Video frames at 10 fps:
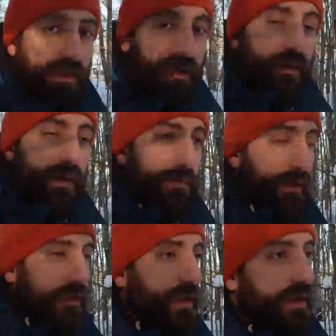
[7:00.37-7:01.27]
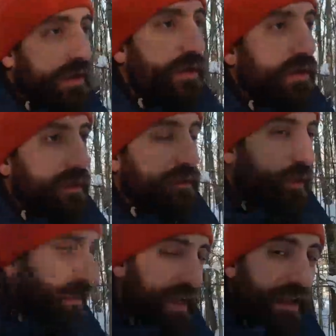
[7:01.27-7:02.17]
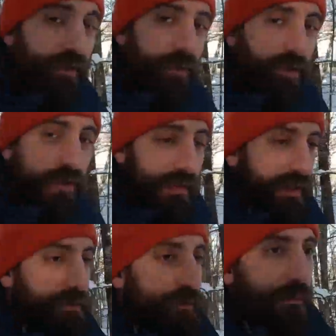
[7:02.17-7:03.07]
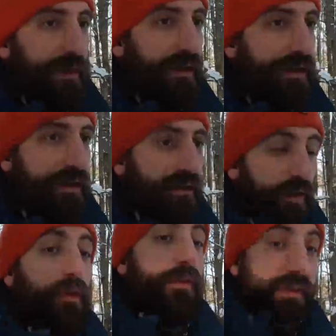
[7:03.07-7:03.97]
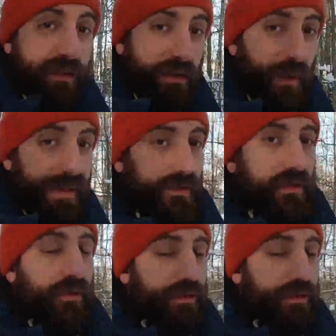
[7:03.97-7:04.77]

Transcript: They're going about 29 euros at the moment for original ones, now